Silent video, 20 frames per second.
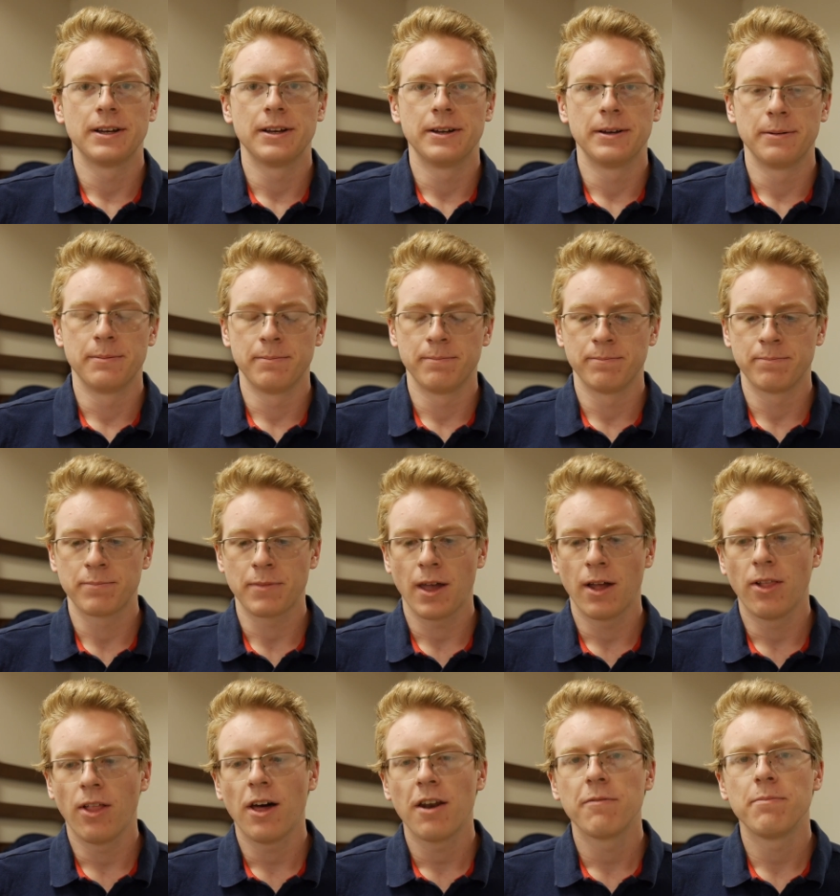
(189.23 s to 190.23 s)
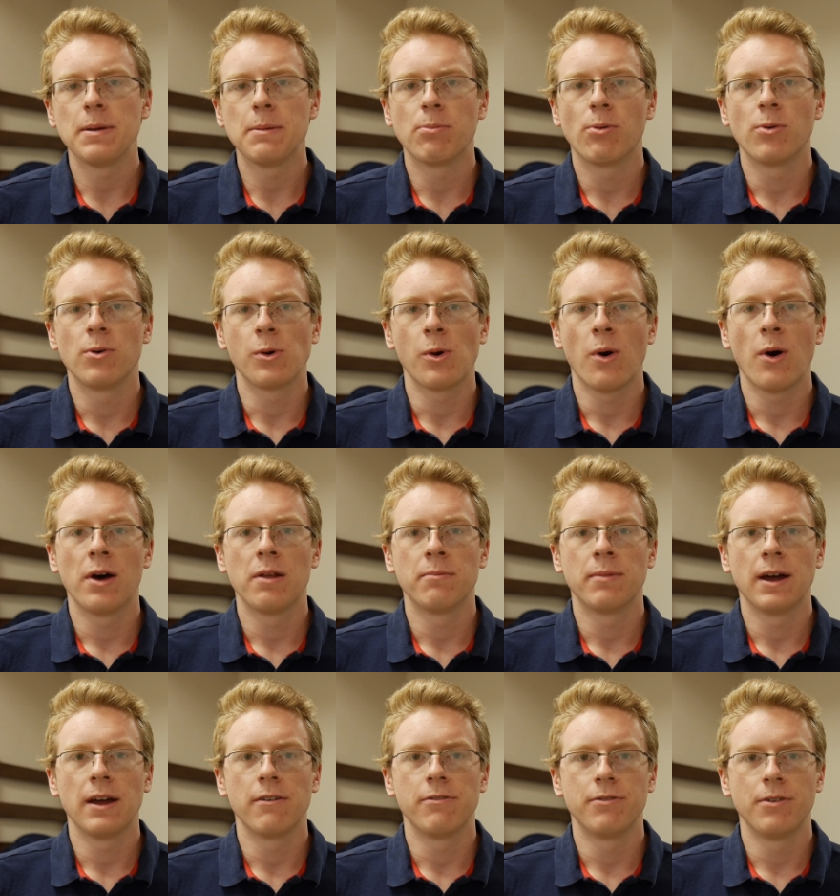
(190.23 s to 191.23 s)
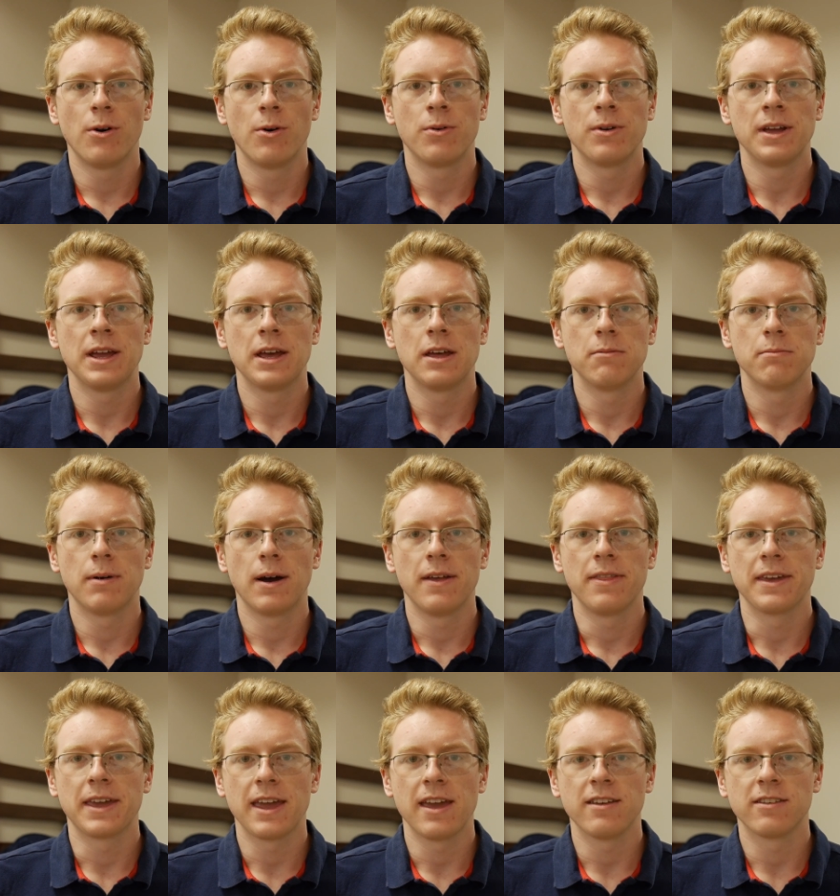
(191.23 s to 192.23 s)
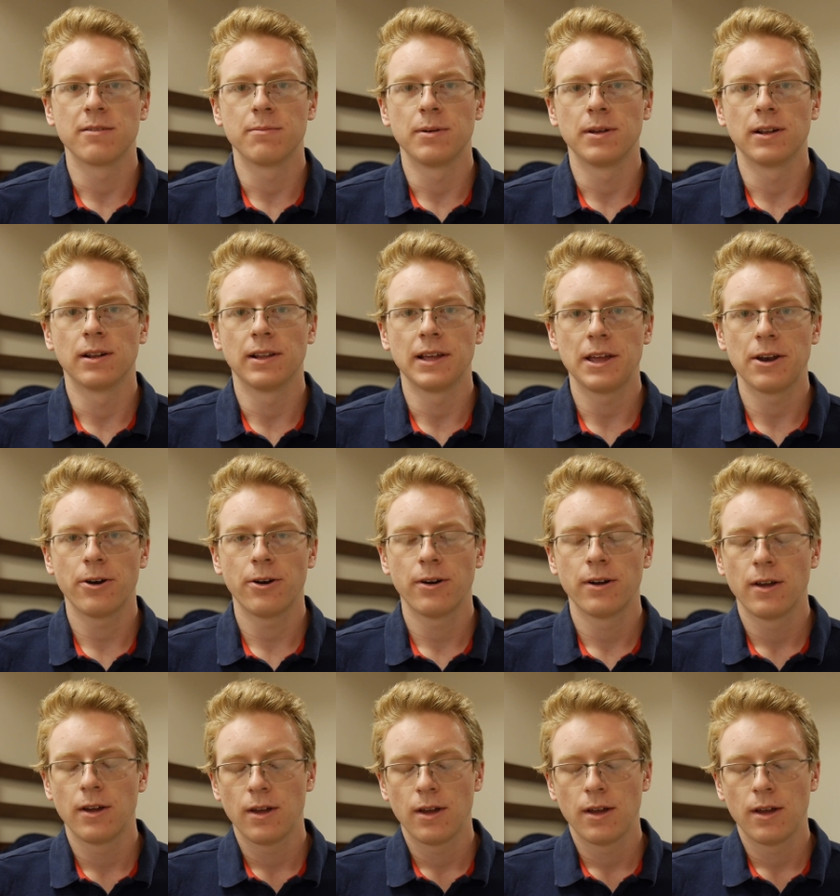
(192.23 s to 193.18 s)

a lot of people will go out and buy a phone and buy the case a bit later,